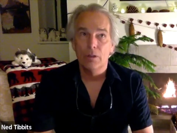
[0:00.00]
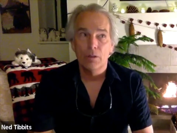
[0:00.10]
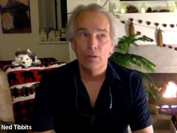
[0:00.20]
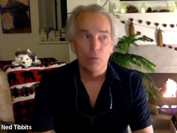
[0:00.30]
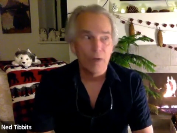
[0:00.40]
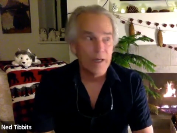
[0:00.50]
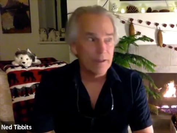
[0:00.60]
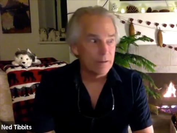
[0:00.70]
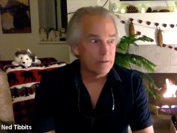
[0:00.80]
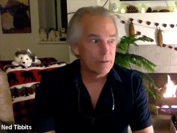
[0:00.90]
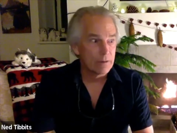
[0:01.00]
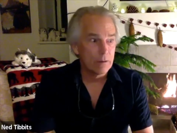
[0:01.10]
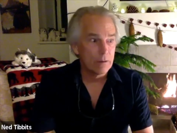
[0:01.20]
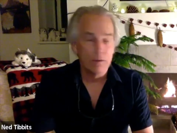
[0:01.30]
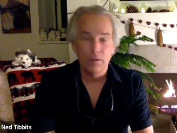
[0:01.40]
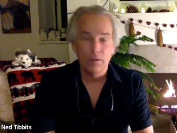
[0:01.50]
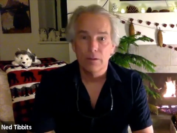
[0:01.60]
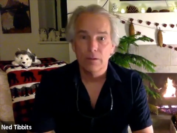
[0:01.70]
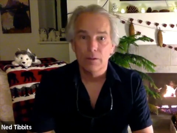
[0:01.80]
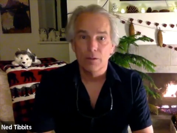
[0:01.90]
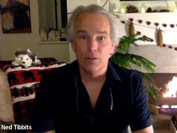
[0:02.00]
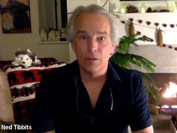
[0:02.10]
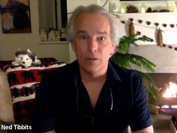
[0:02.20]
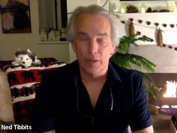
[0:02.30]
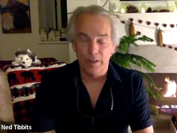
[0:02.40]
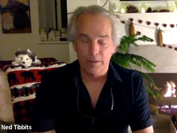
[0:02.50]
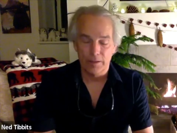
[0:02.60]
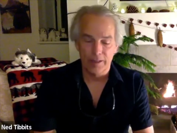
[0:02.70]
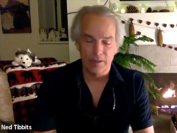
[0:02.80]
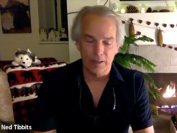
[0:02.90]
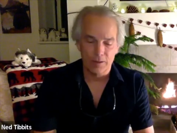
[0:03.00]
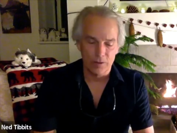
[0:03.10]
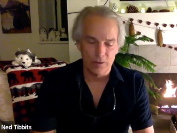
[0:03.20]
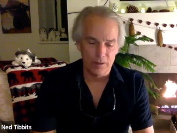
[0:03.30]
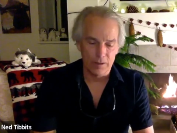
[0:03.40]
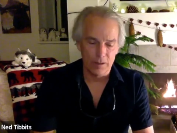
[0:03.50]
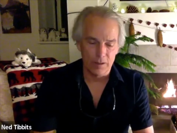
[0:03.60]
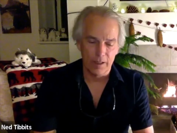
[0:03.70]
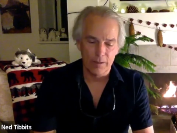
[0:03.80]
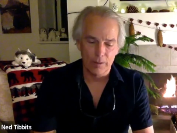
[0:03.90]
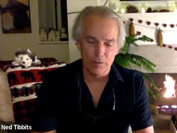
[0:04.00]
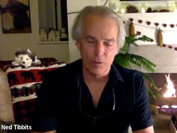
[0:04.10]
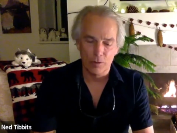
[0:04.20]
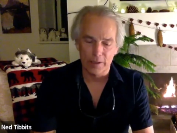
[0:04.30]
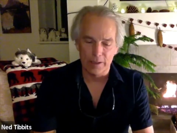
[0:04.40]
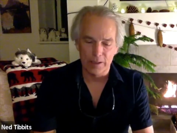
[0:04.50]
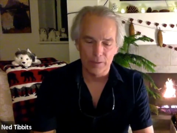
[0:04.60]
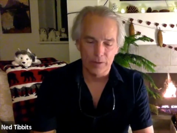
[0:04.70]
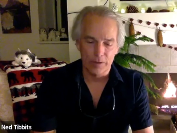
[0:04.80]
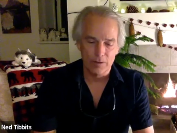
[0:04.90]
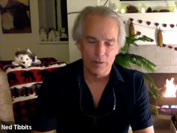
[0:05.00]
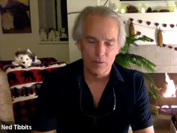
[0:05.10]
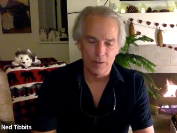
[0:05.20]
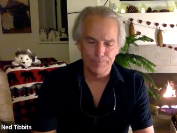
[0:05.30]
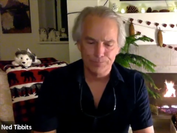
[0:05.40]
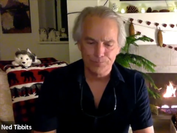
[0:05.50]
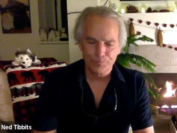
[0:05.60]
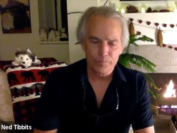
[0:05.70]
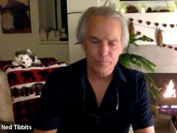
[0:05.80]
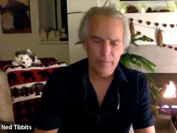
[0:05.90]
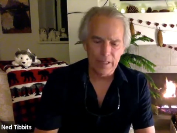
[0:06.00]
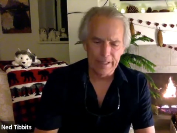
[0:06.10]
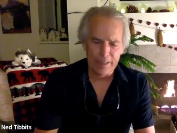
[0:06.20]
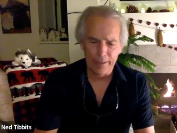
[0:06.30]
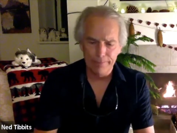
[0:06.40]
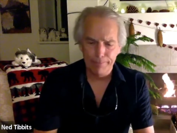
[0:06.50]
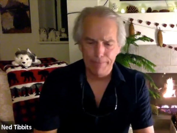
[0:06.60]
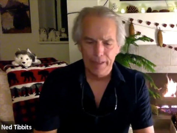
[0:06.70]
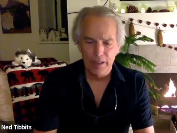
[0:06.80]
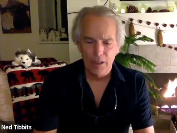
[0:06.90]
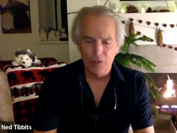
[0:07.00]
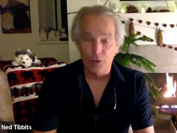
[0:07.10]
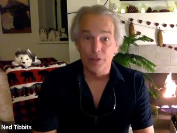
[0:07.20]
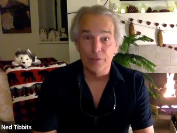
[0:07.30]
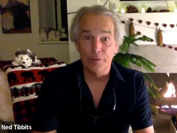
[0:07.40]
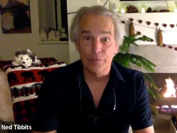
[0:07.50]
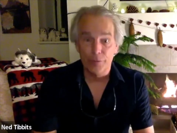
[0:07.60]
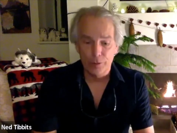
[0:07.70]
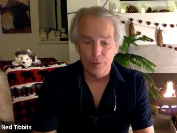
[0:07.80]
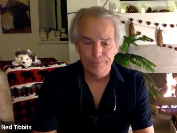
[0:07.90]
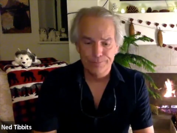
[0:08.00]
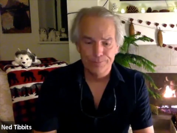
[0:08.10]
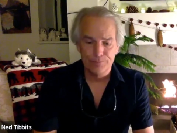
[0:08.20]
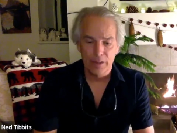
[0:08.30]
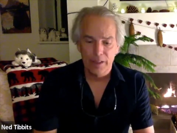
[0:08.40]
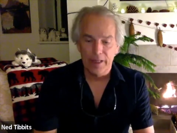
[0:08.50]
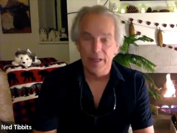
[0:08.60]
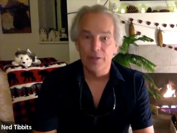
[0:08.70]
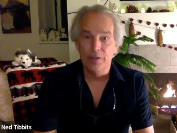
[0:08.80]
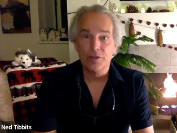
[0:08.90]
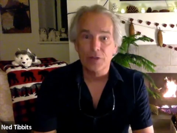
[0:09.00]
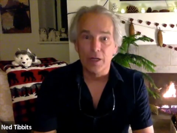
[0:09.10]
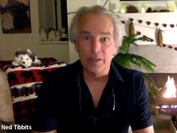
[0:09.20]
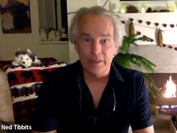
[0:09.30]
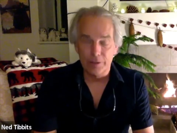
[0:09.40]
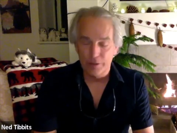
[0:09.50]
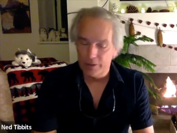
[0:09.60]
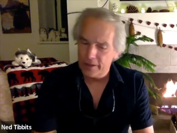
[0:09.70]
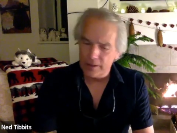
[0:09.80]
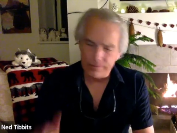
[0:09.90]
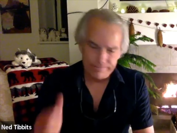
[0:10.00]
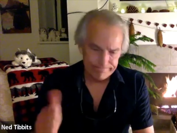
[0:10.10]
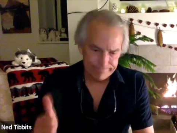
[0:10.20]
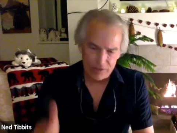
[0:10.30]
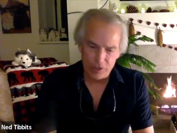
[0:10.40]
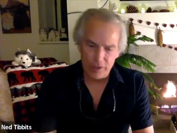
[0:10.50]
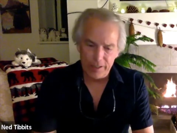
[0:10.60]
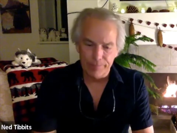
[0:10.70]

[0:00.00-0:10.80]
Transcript: retinas, according to my eye doctor the other day. I was grilling him on the subject. Anyway, so a different view, and you can start later in the year. That's good.